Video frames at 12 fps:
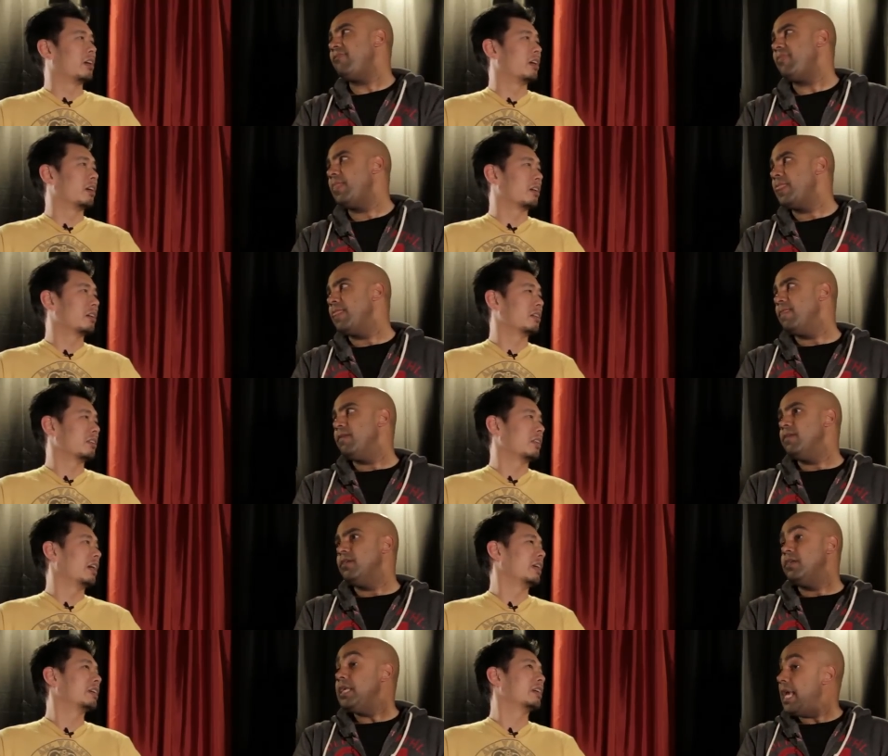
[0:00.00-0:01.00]
Speaker 1: arc,
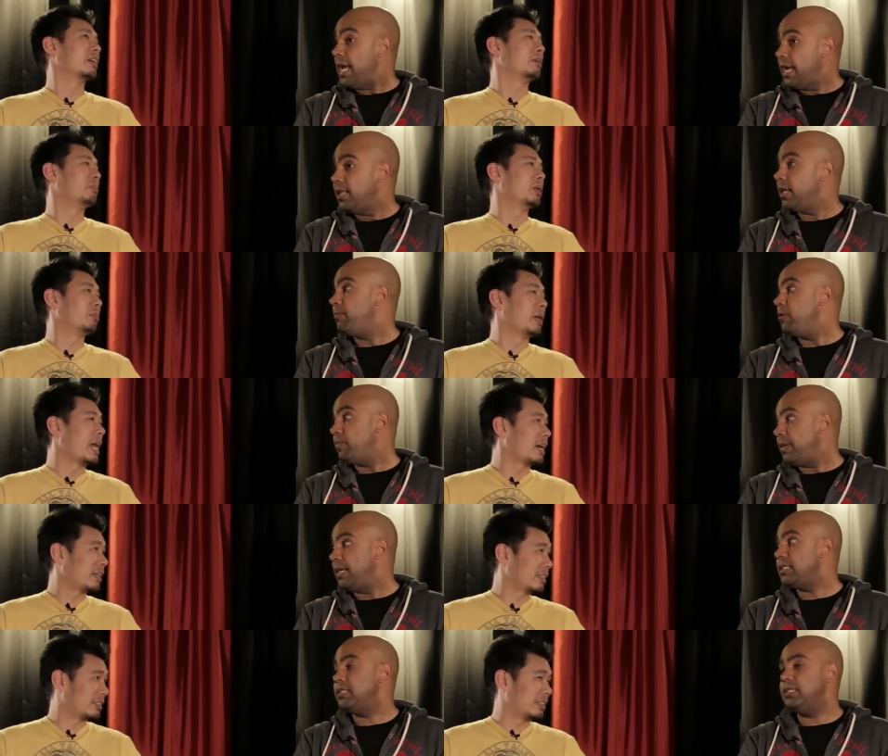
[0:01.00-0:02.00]
like, like Bill
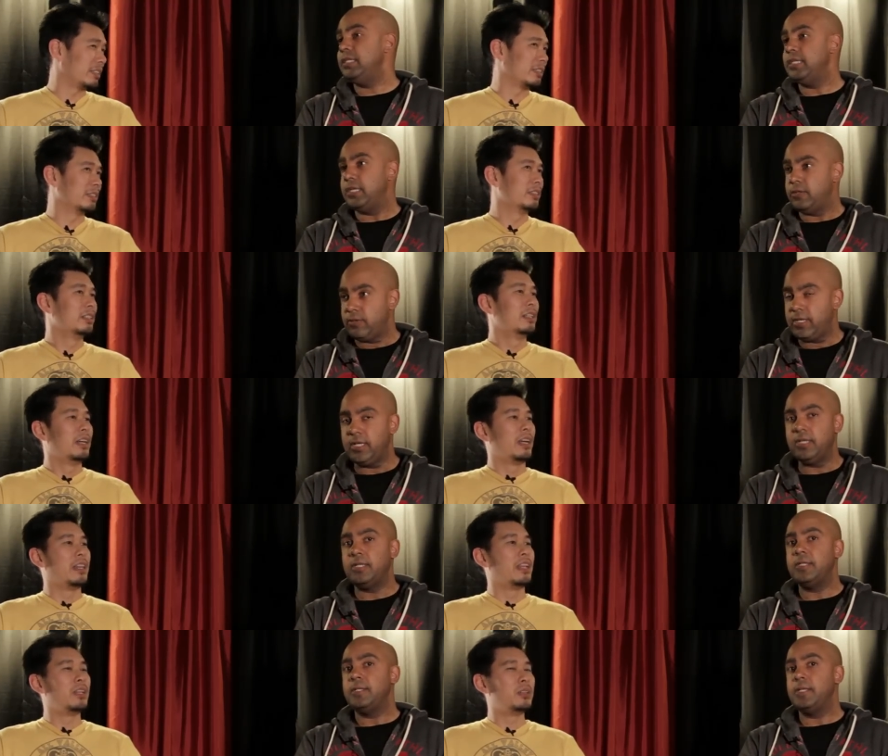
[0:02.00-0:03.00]
Paxton. Yeah, right.
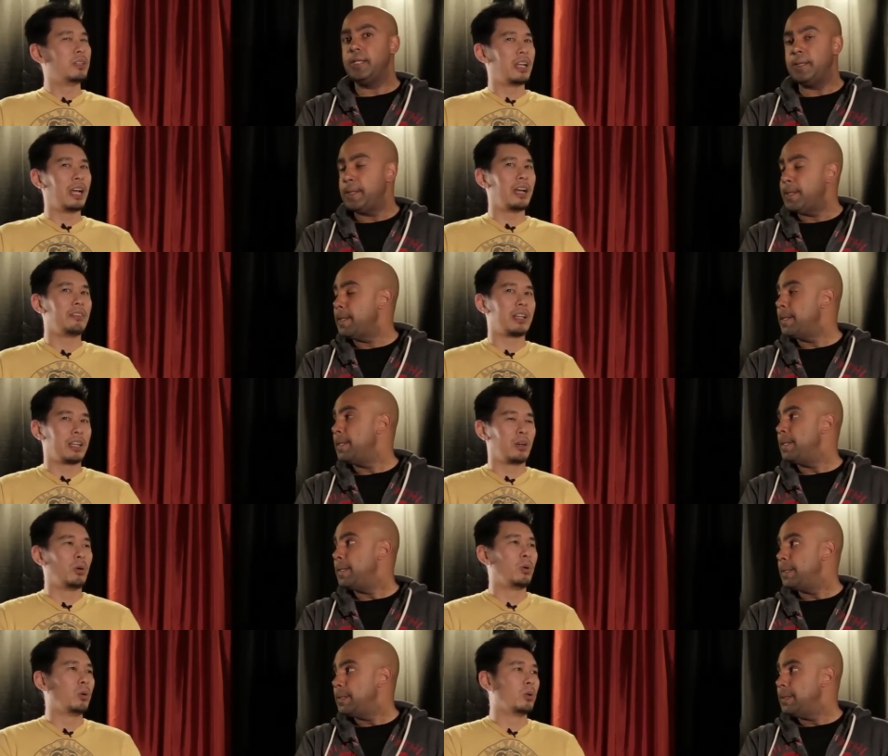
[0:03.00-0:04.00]
And then you can have like a
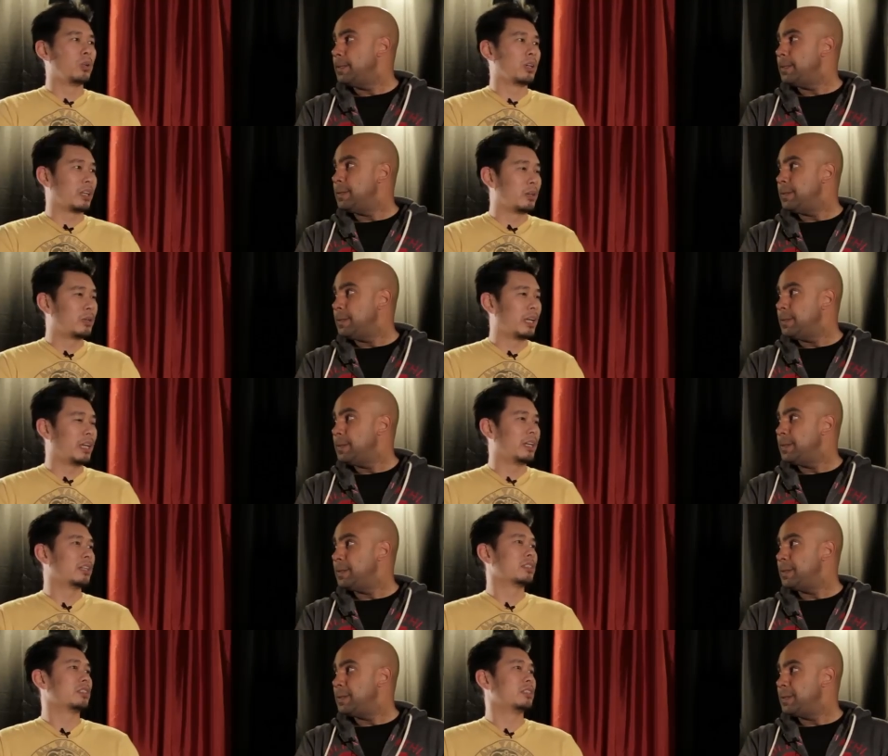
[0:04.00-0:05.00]
whole, like, okay,
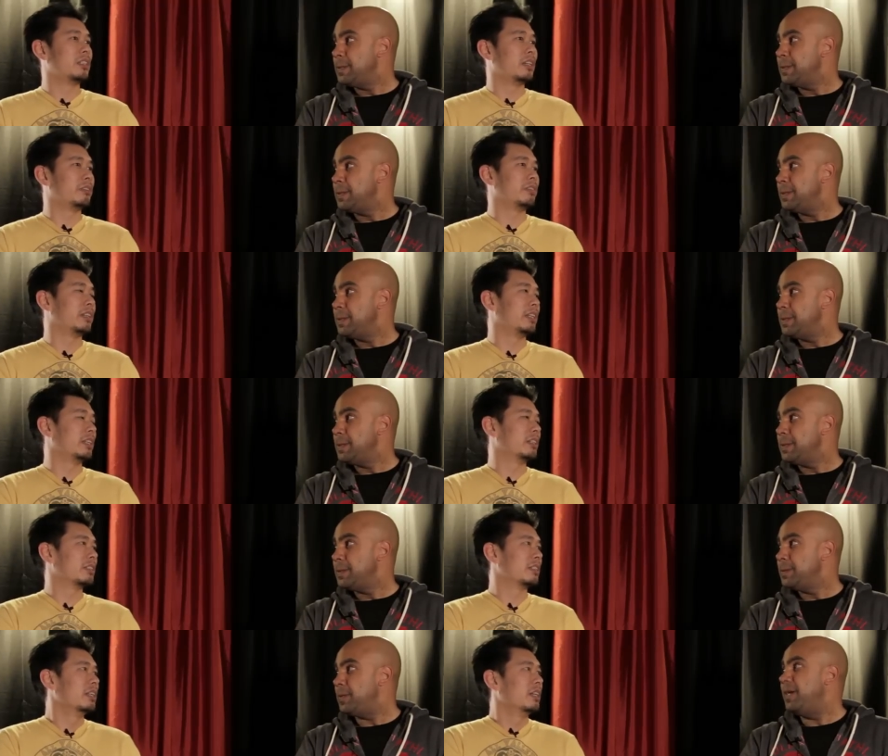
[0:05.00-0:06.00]
here's Sif and
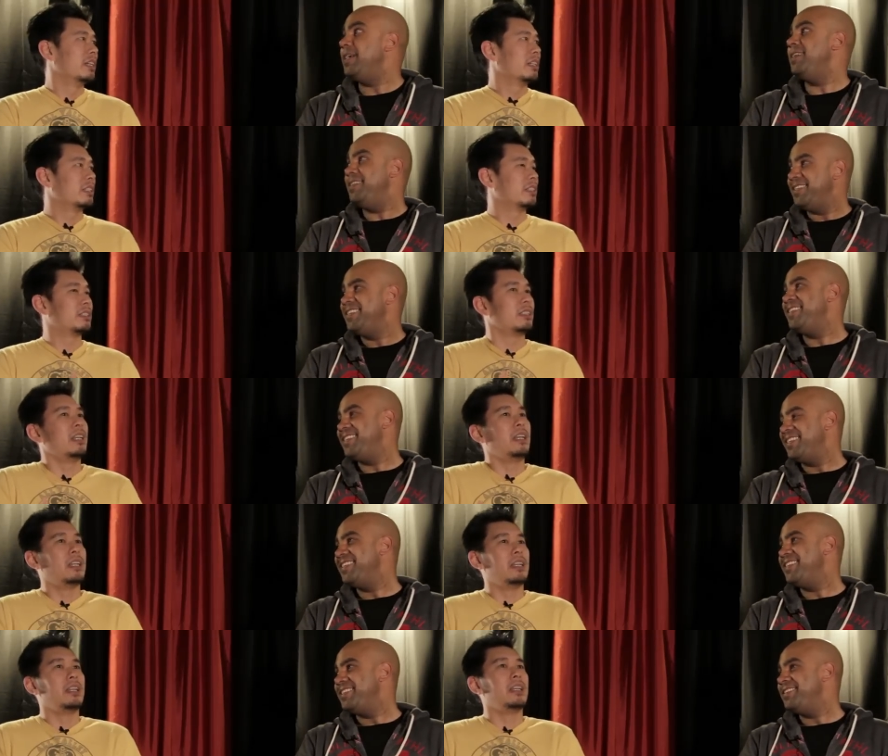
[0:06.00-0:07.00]
here's...
Speaker 2: Right. Because
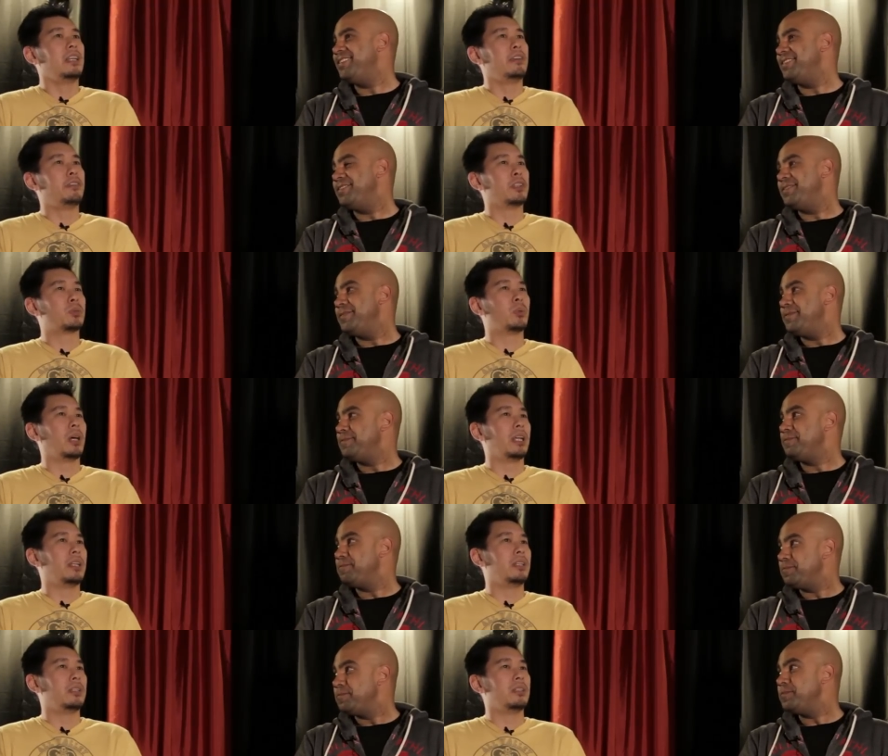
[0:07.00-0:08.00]
Speaker 1: if it's what
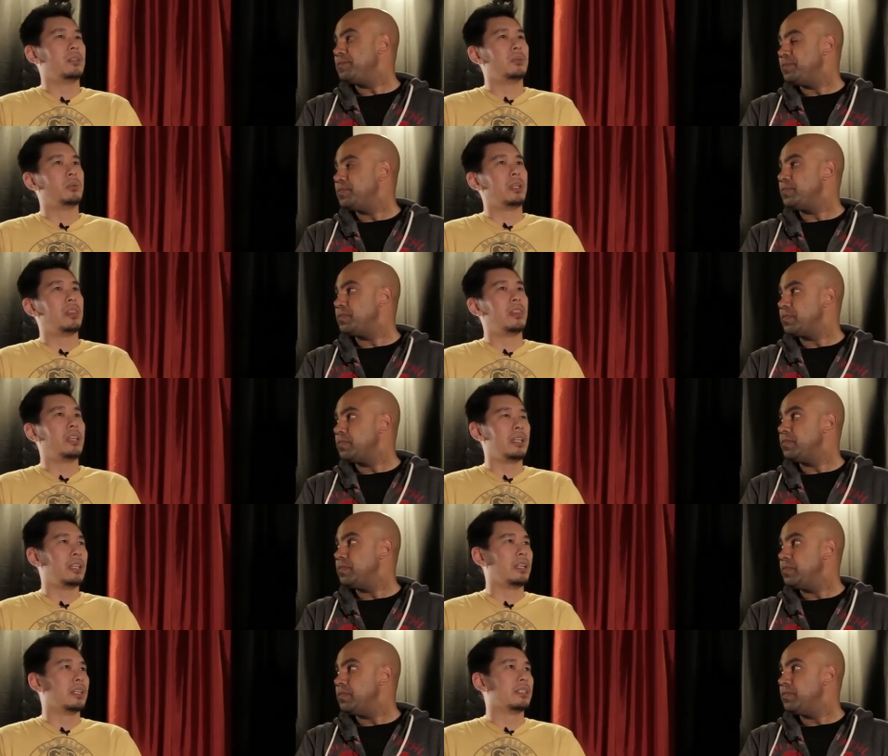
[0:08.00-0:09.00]
we think
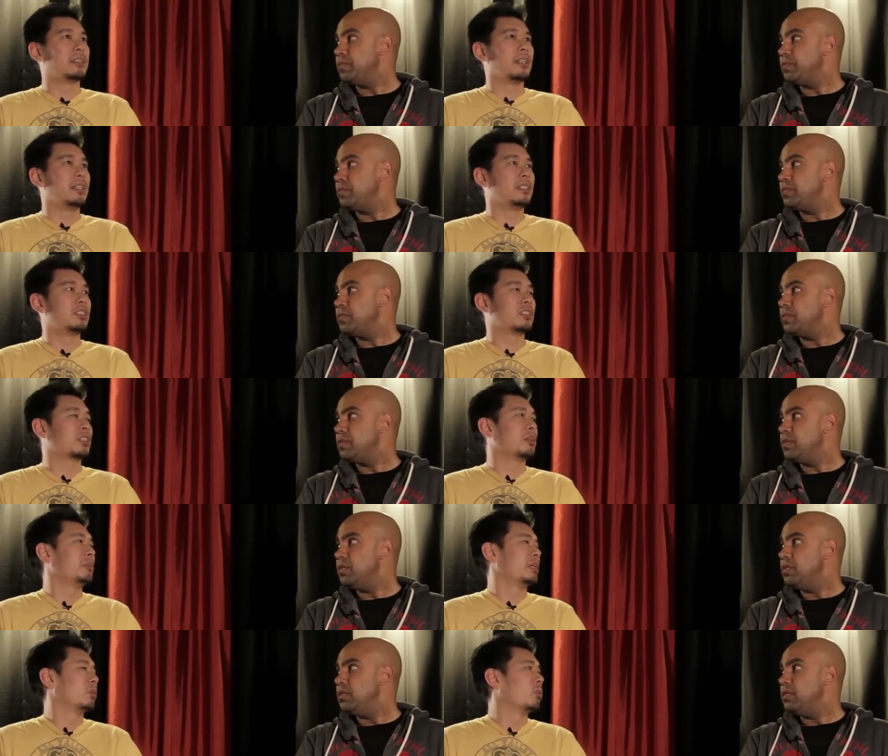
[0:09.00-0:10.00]
it is, then it's just going to
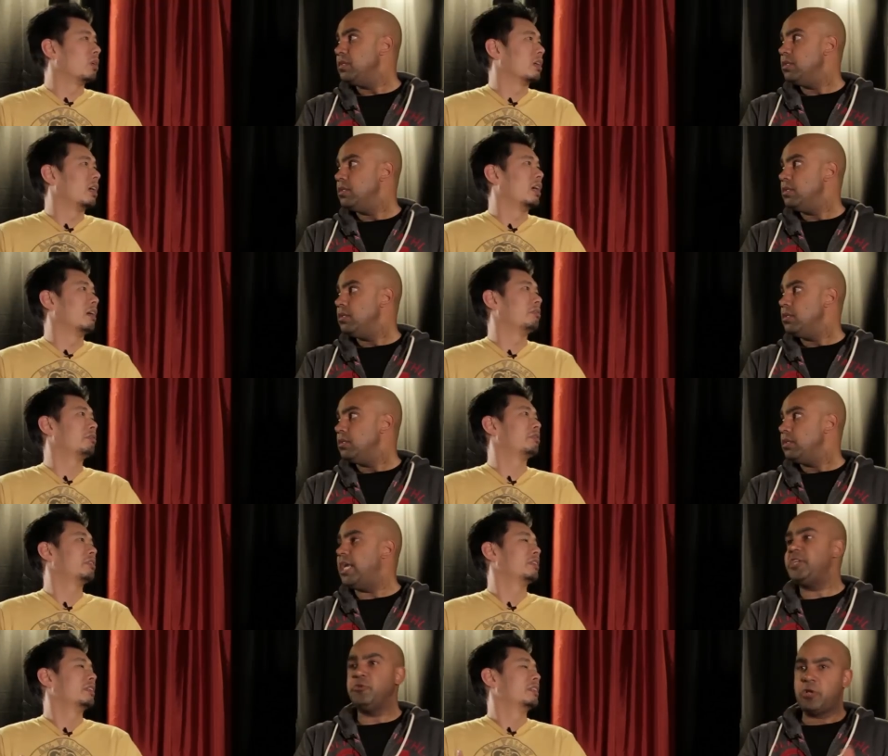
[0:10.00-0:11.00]
be a one-off.
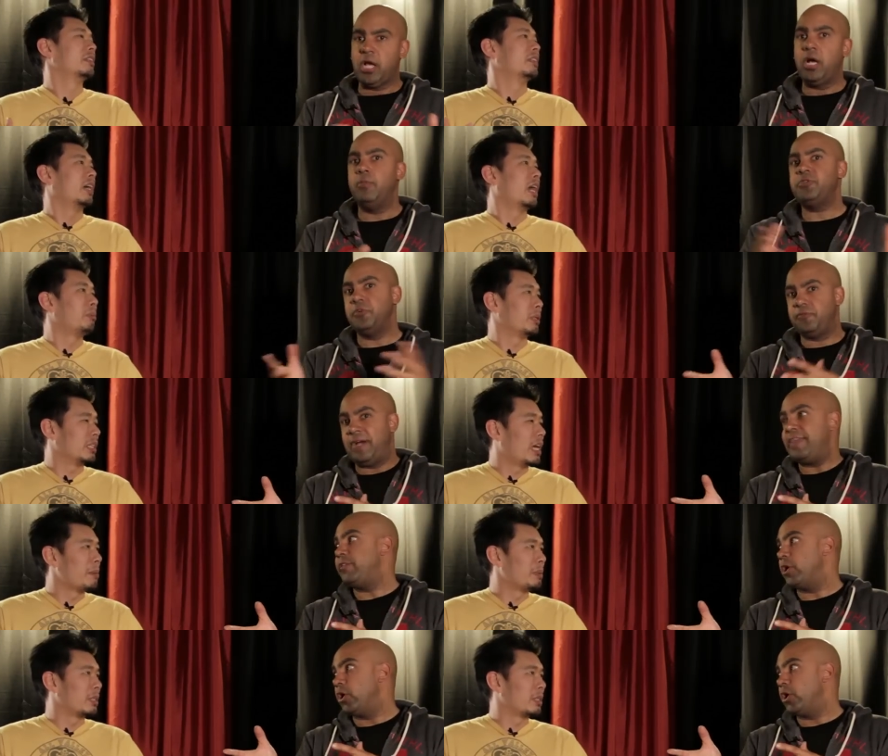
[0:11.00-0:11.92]
Speaker 2: Yeah, she'll come, she'll fight the